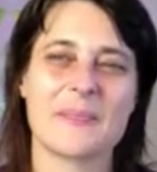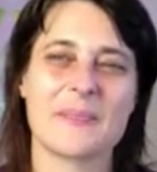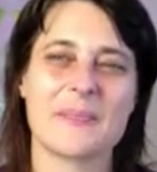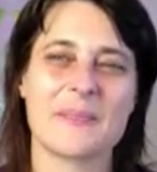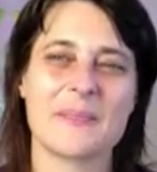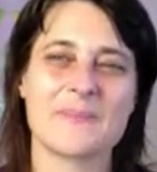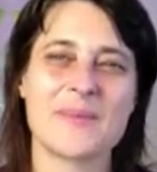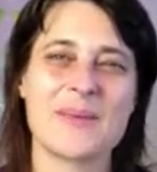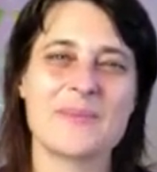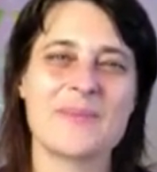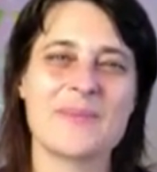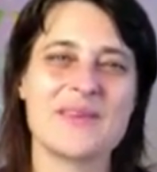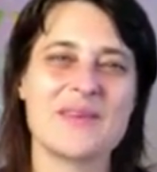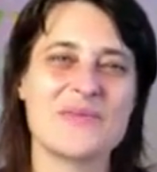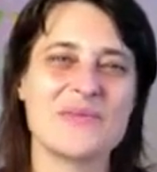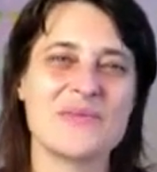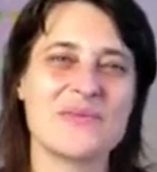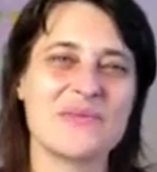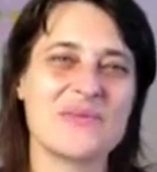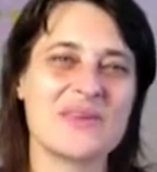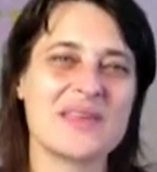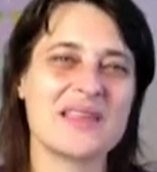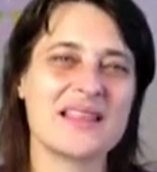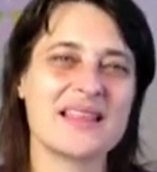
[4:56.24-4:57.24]
Maybe
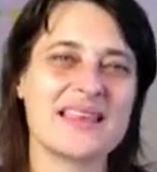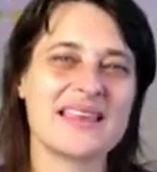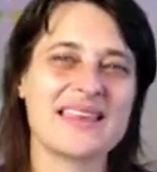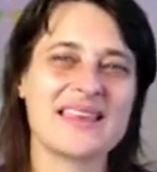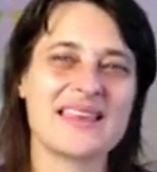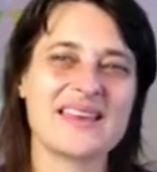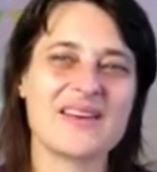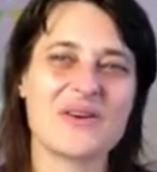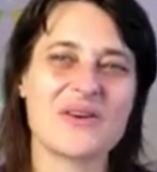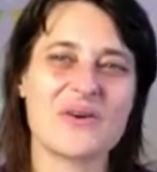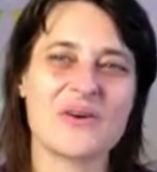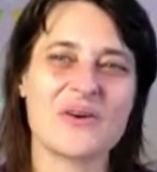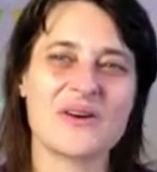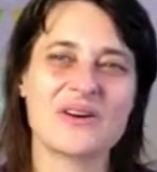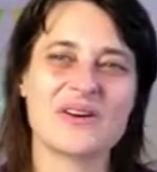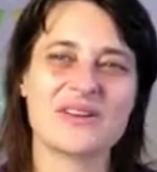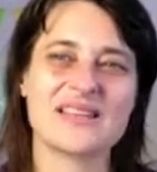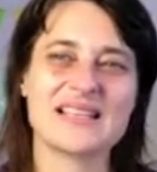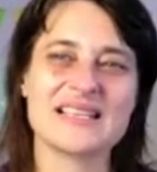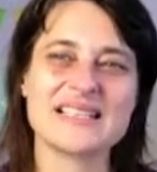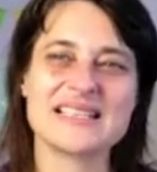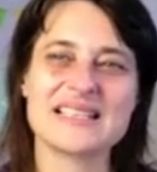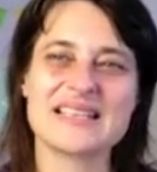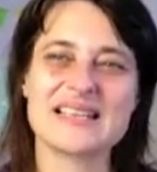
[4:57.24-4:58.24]
feeling or
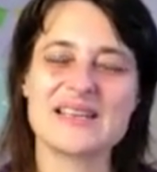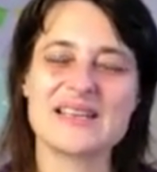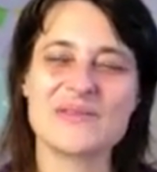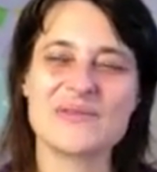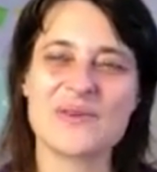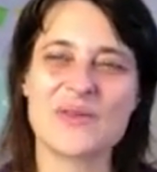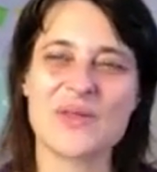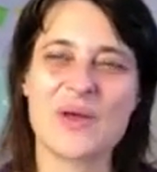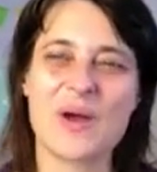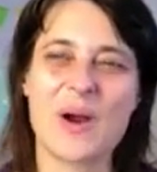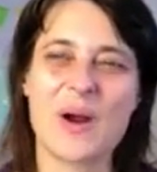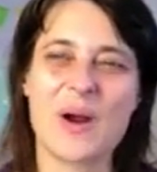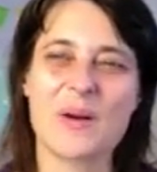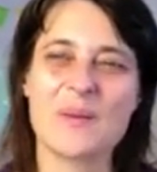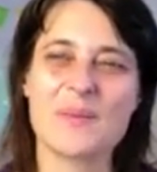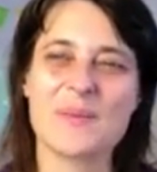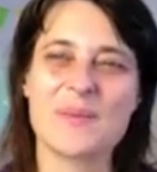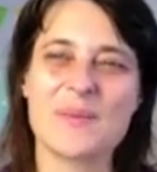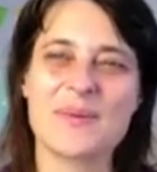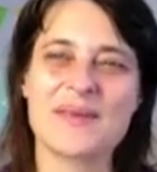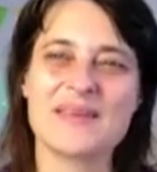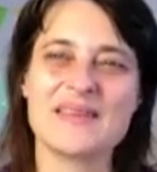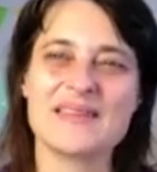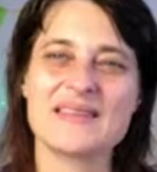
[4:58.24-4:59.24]
listening for the
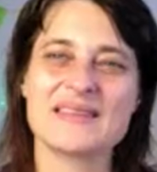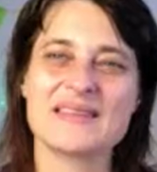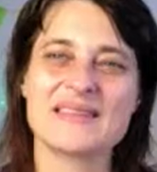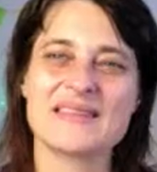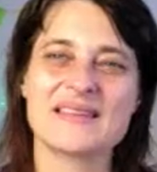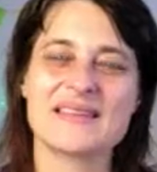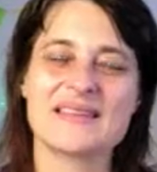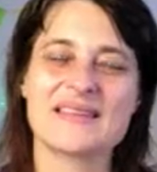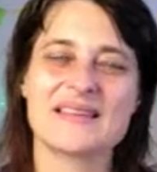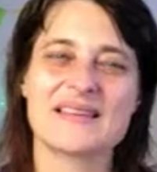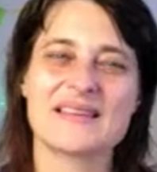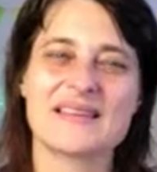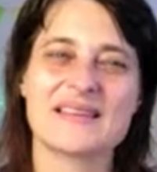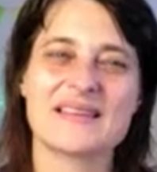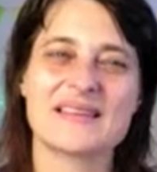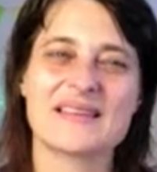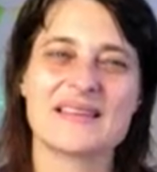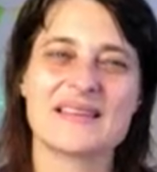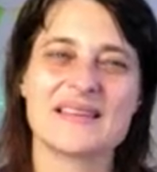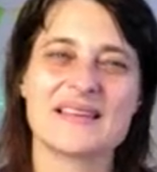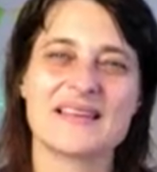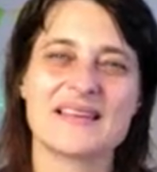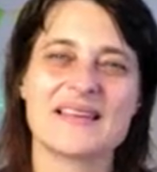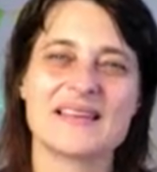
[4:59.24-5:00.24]
heartbeat,
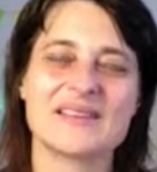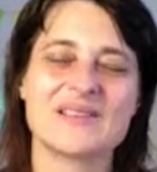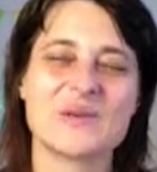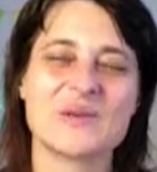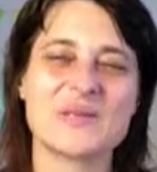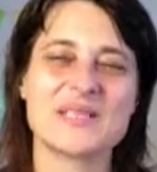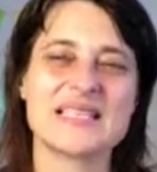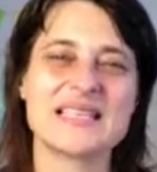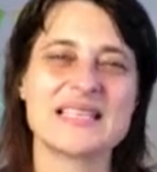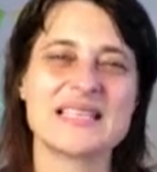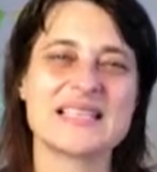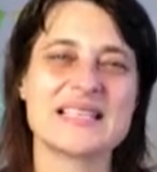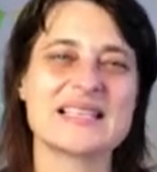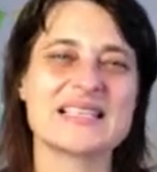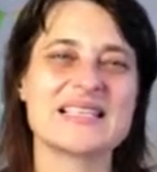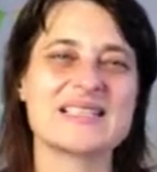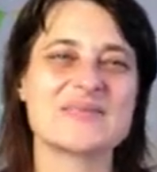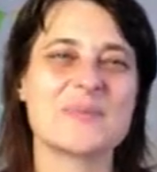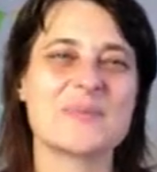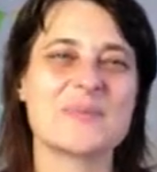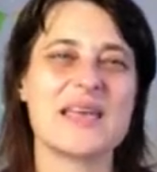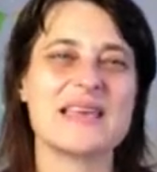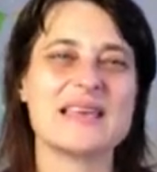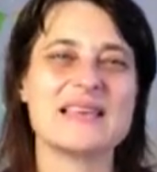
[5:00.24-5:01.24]
Noticing the
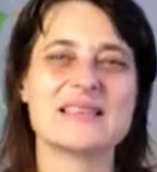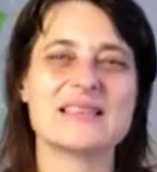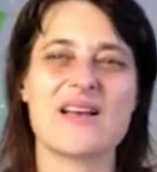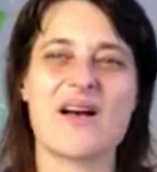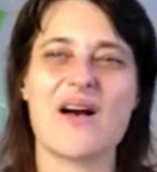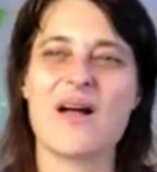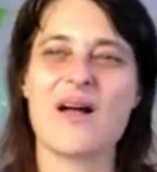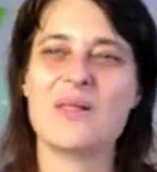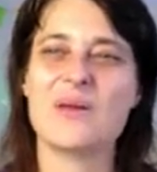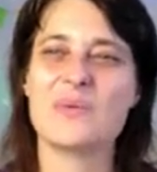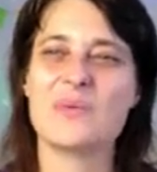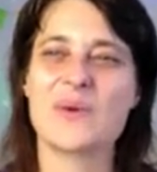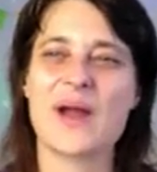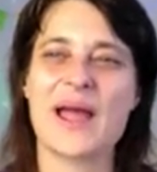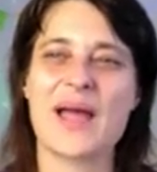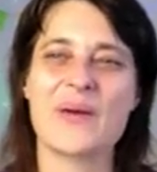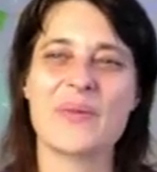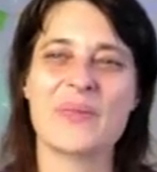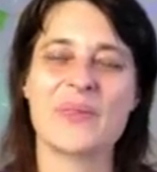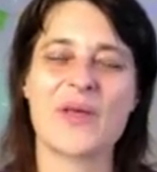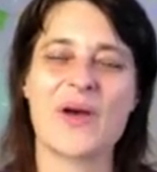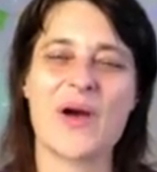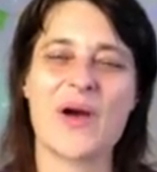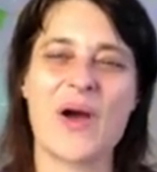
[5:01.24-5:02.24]
space all
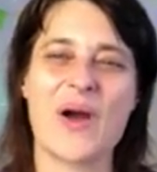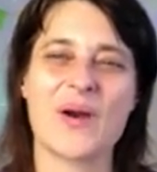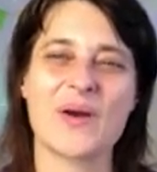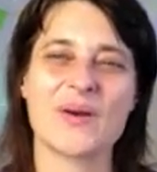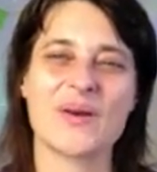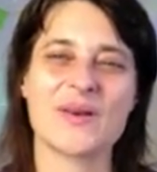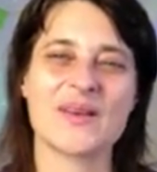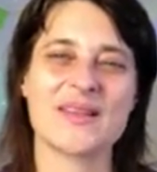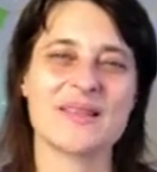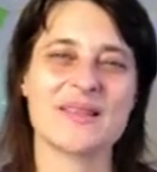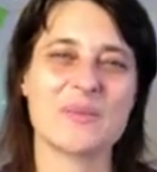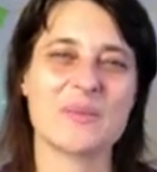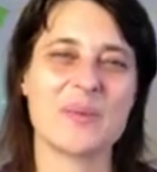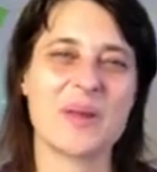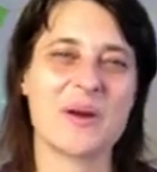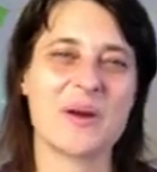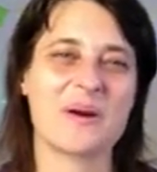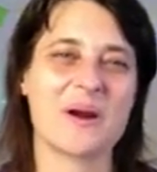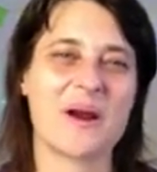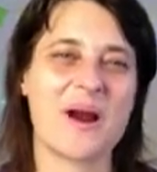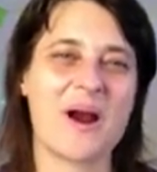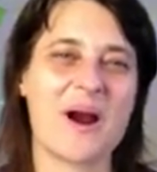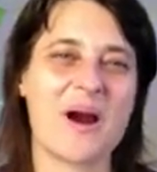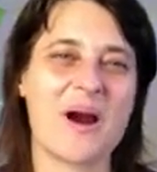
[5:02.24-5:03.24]
around the heart, the
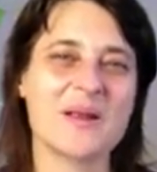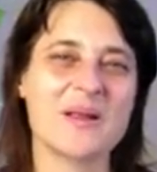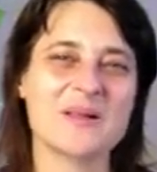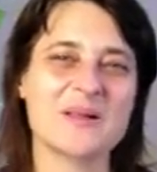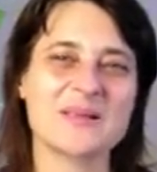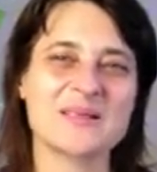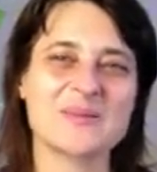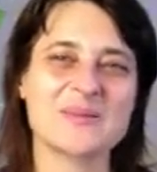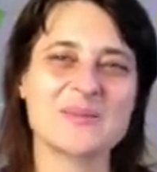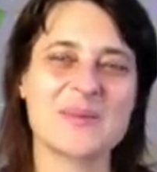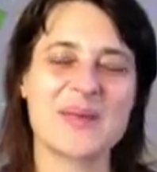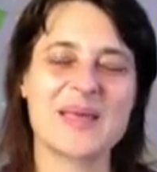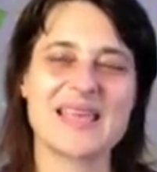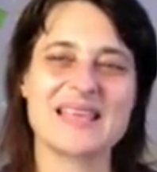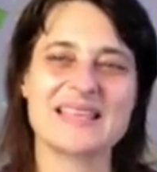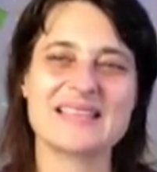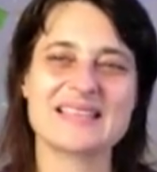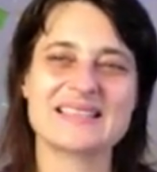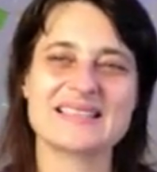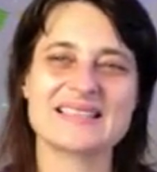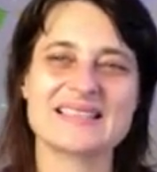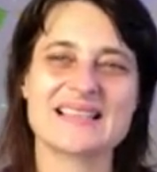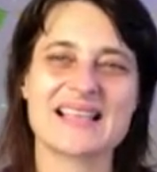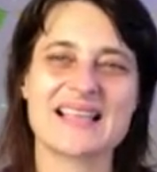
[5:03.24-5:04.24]
pericardial
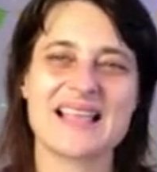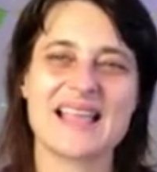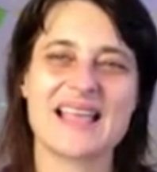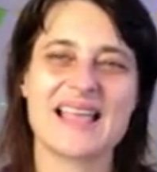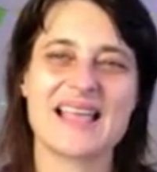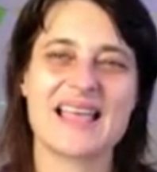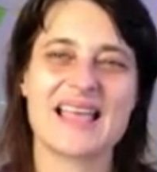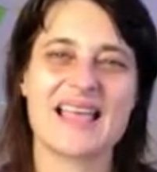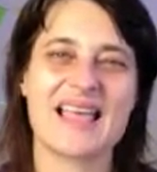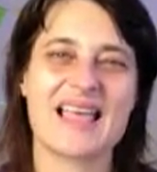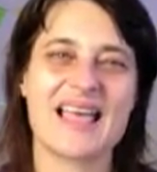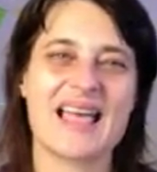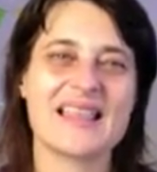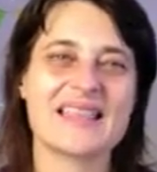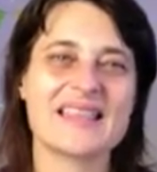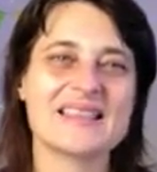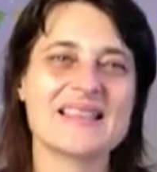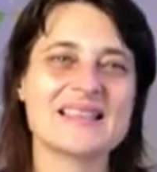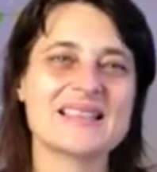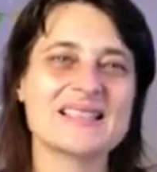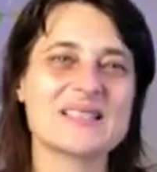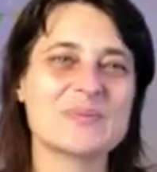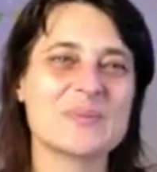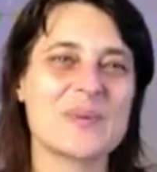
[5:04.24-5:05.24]
space, and then
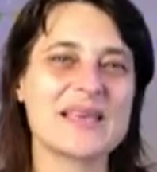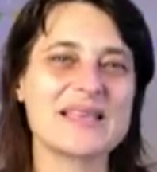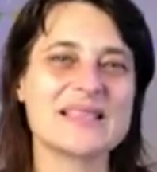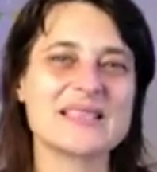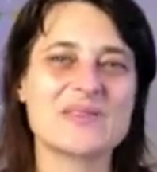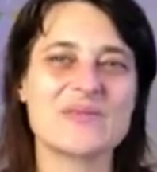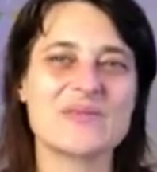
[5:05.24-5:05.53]
the space